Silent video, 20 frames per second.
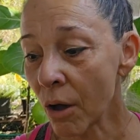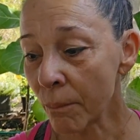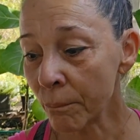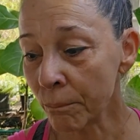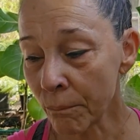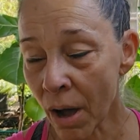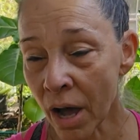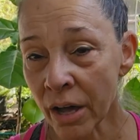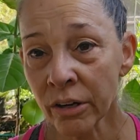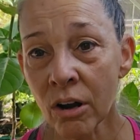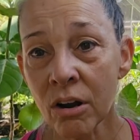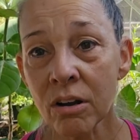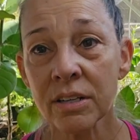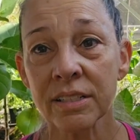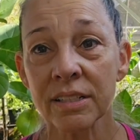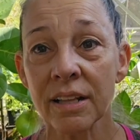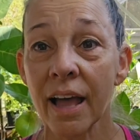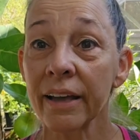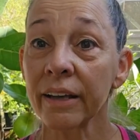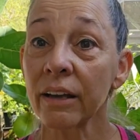
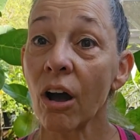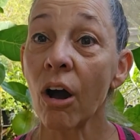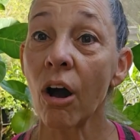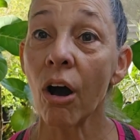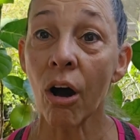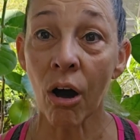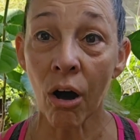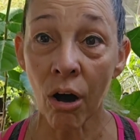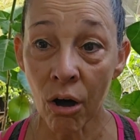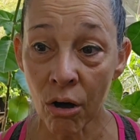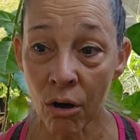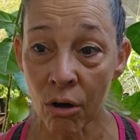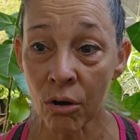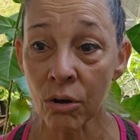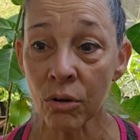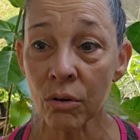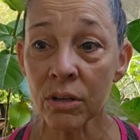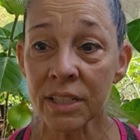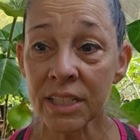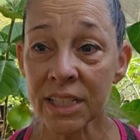Monarchs like
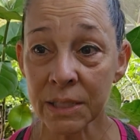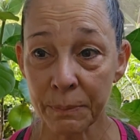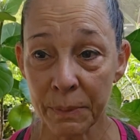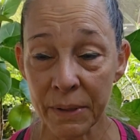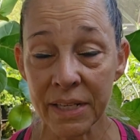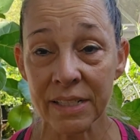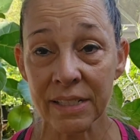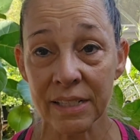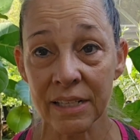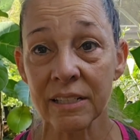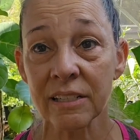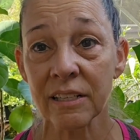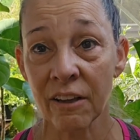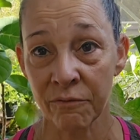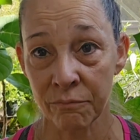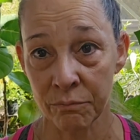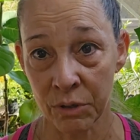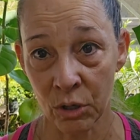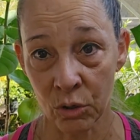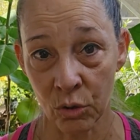all species
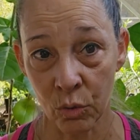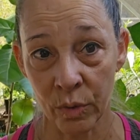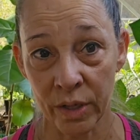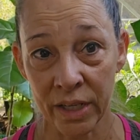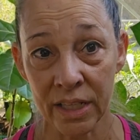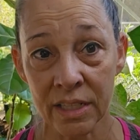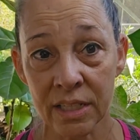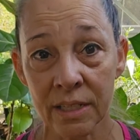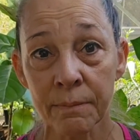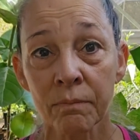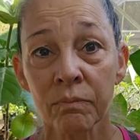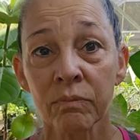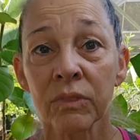of milkweeds.